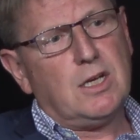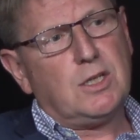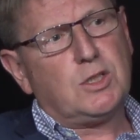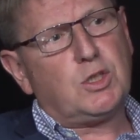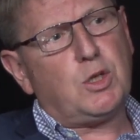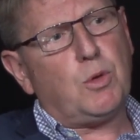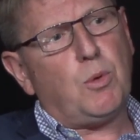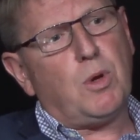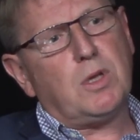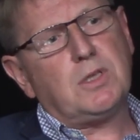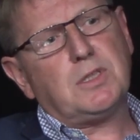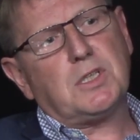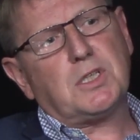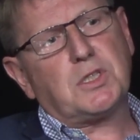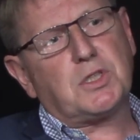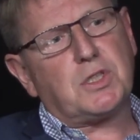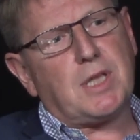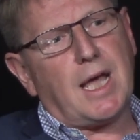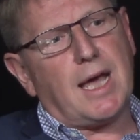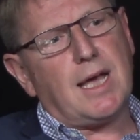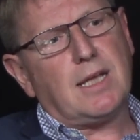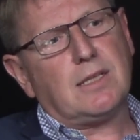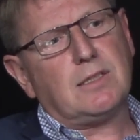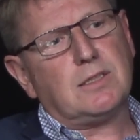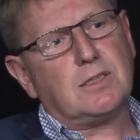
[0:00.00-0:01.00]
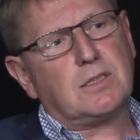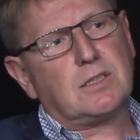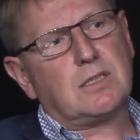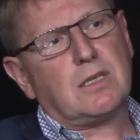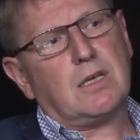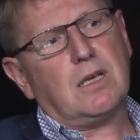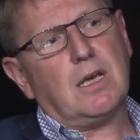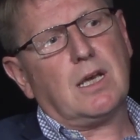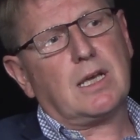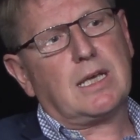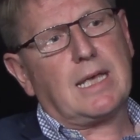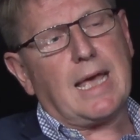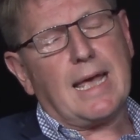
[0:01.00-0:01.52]
to understand
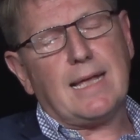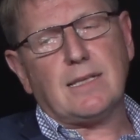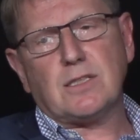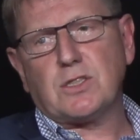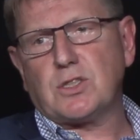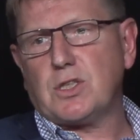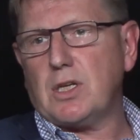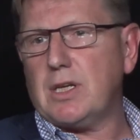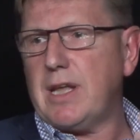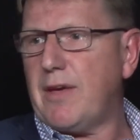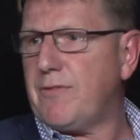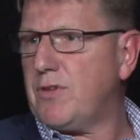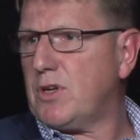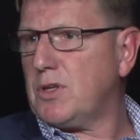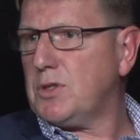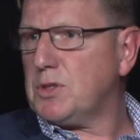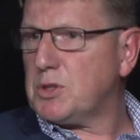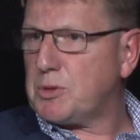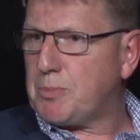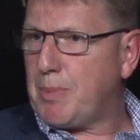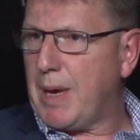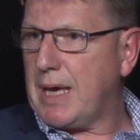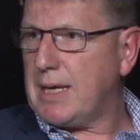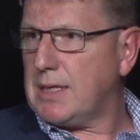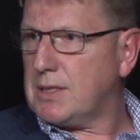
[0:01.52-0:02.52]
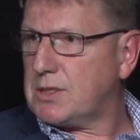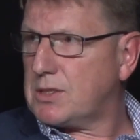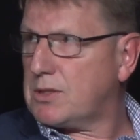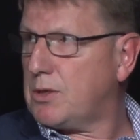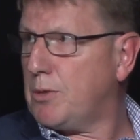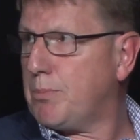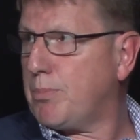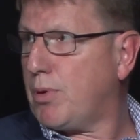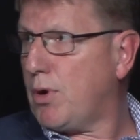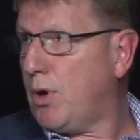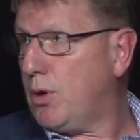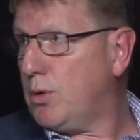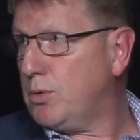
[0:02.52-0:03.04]
against an evidence-based
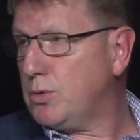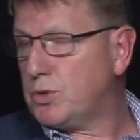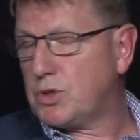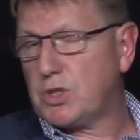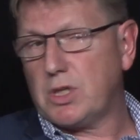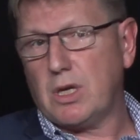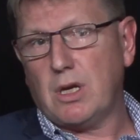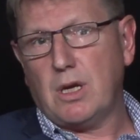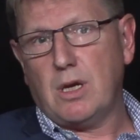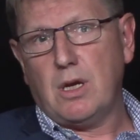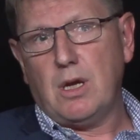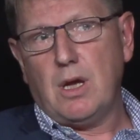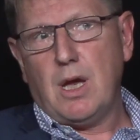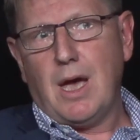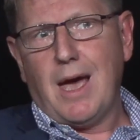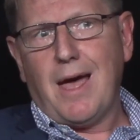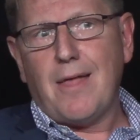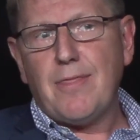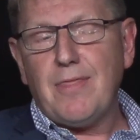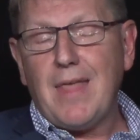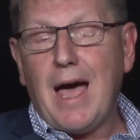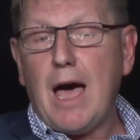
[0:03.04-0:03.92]
approach. And